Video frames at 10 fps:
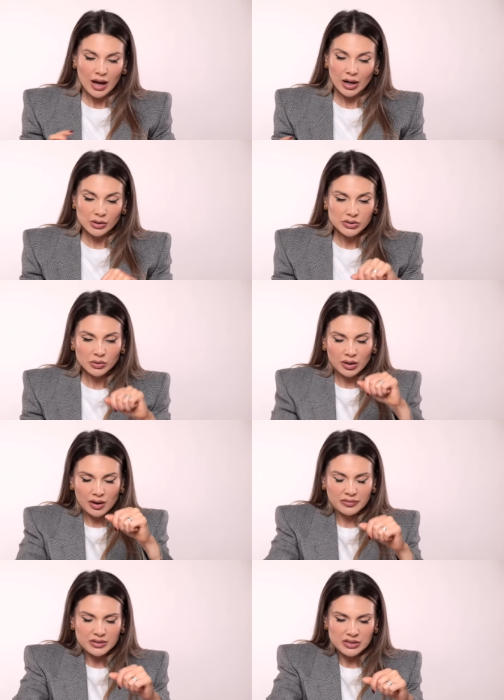I also
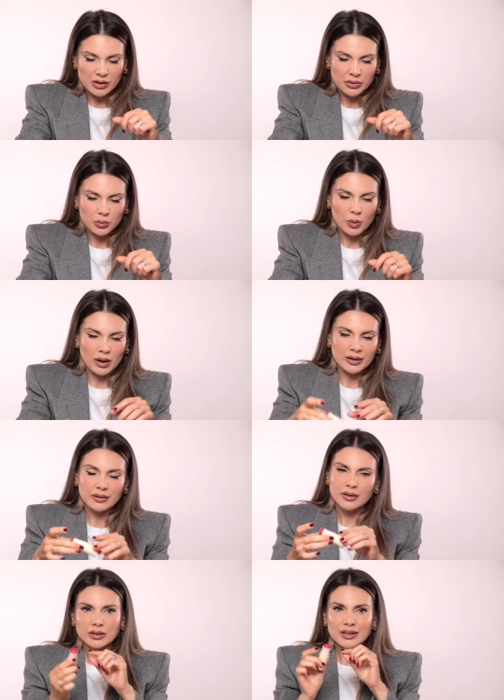love this other one.
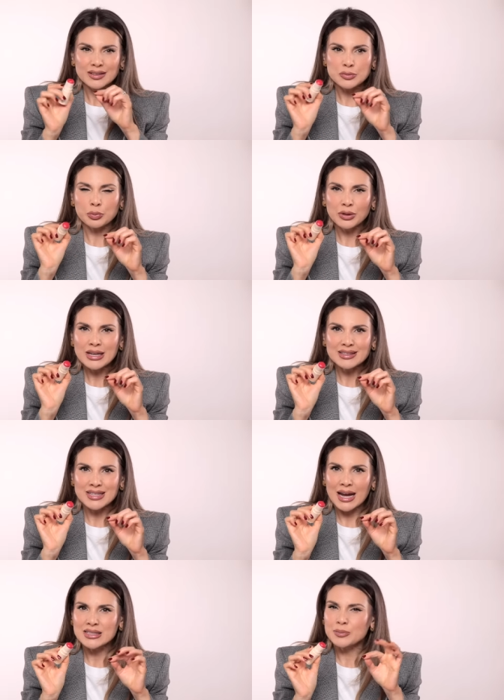It's pretty
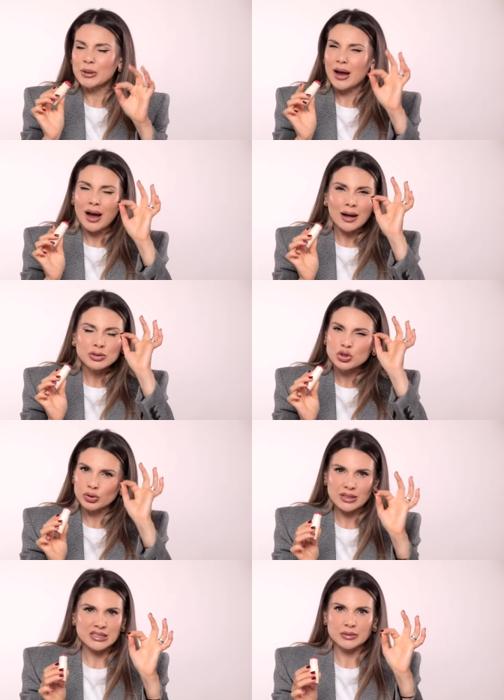intense, but
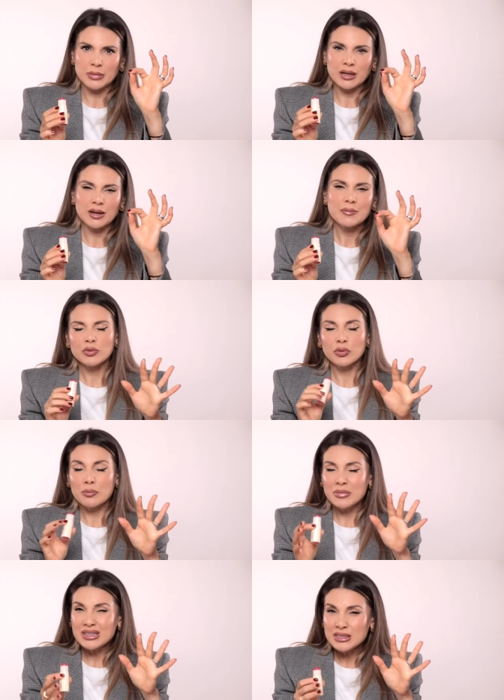trust me, for
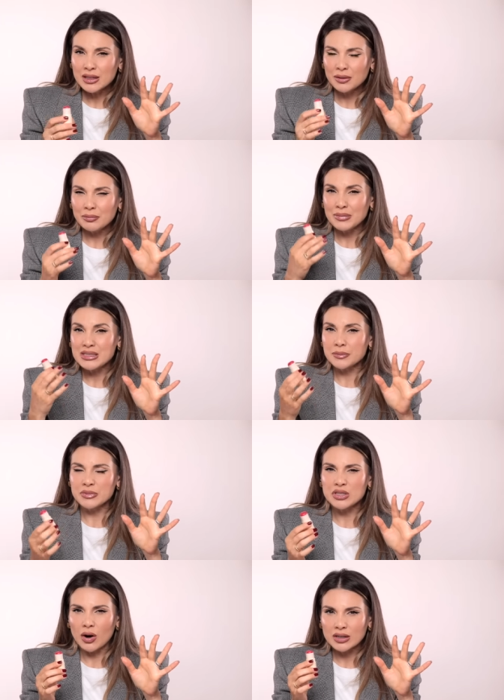medium, medium
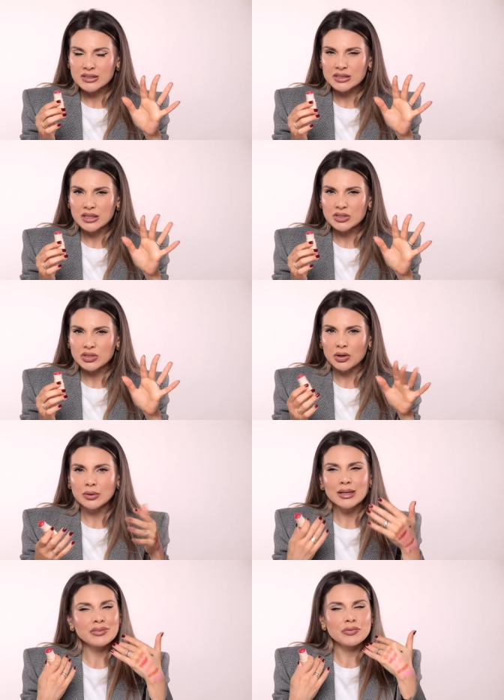dark skin
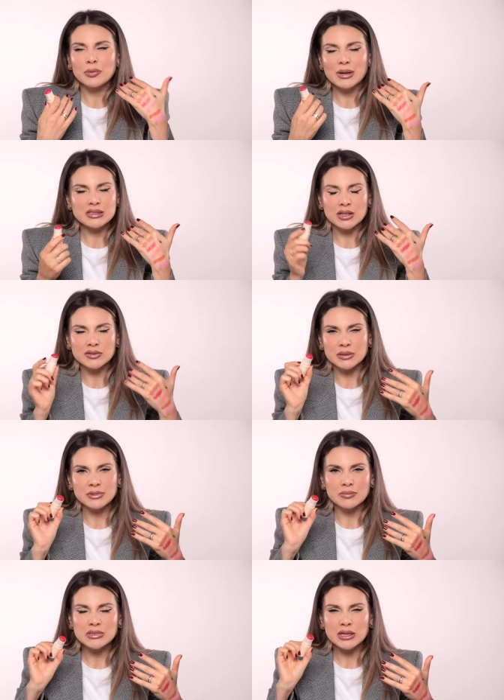tone, even for myself,
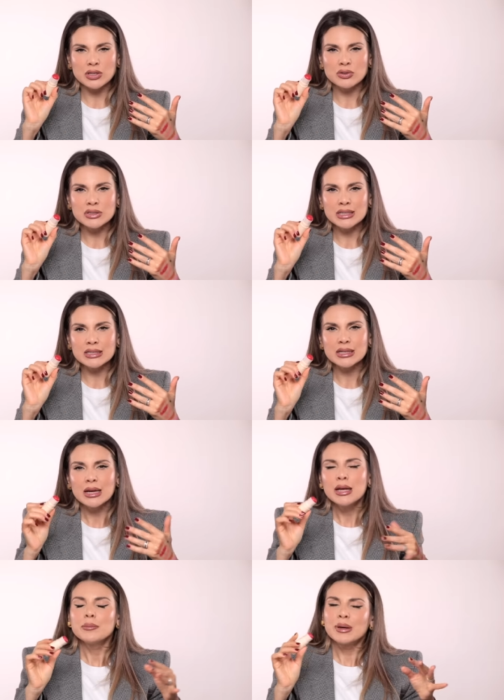sometimes I use it,
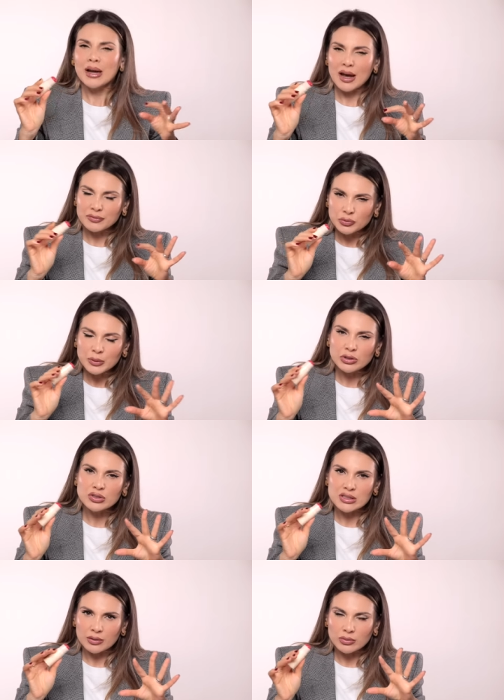but I have to be
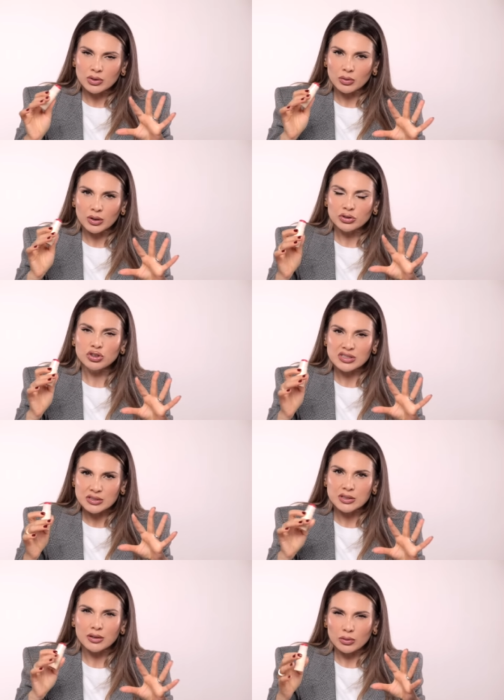just, you know,
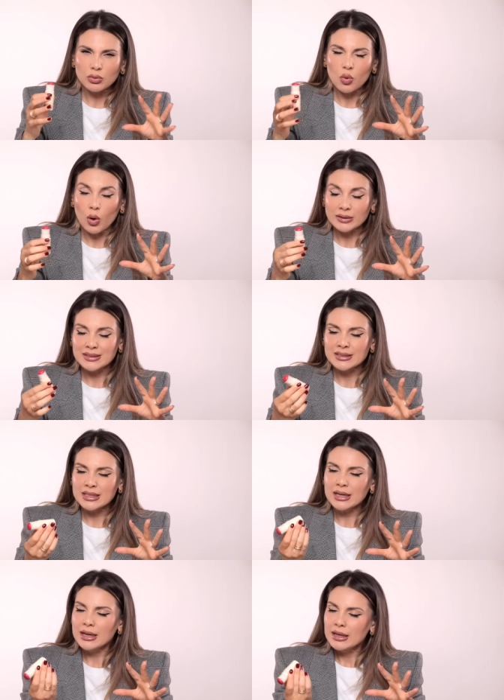adjust the
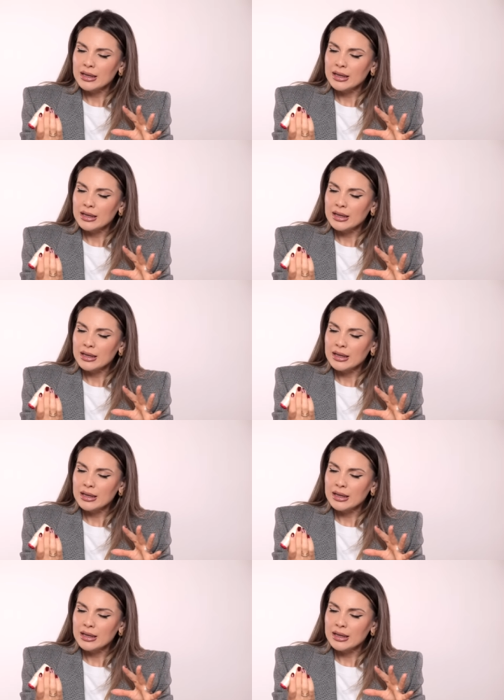quantity.